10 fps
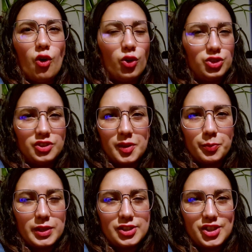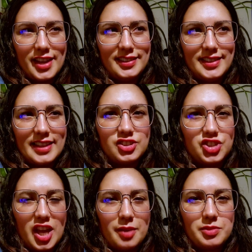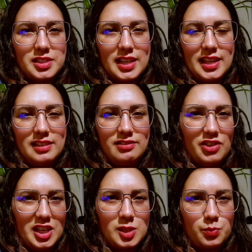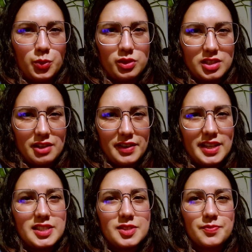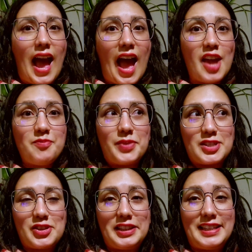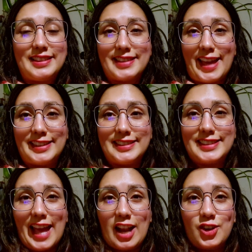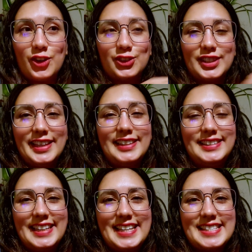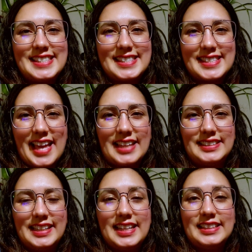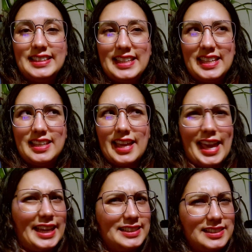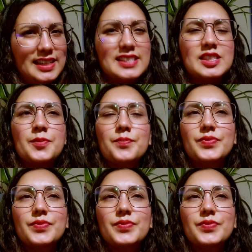underappreciated gems in this book series. I personally liked it a lot. It is set in the 80s,